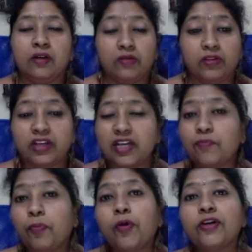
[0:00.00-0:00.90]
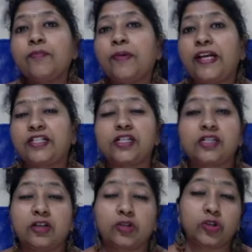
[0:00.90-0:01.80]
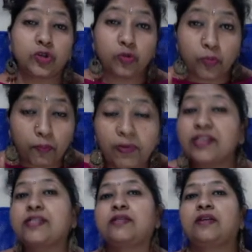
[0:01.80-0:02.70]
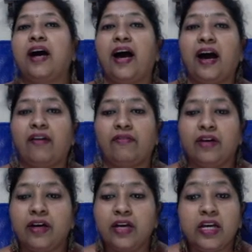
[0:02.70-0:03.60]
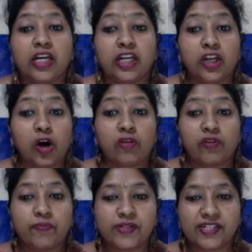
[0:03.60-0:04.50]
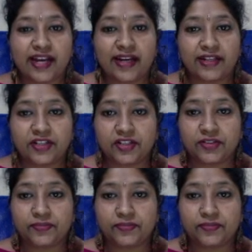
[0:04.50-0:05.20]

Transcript: the important pages that you must have in your website.